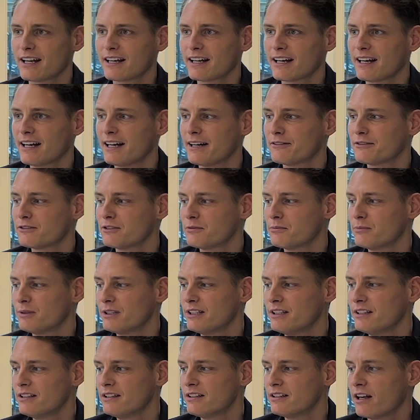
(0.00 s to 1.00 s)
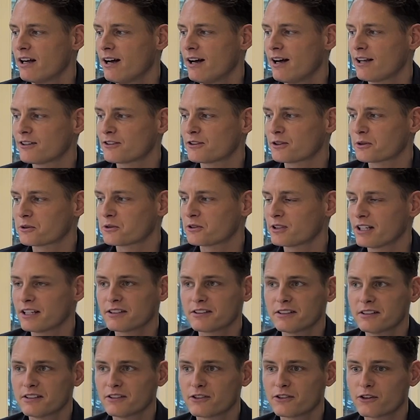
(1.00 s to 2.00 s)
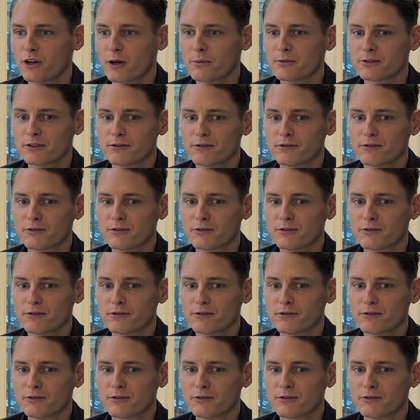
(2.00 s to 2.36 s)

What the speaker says: like I have to be a success in terms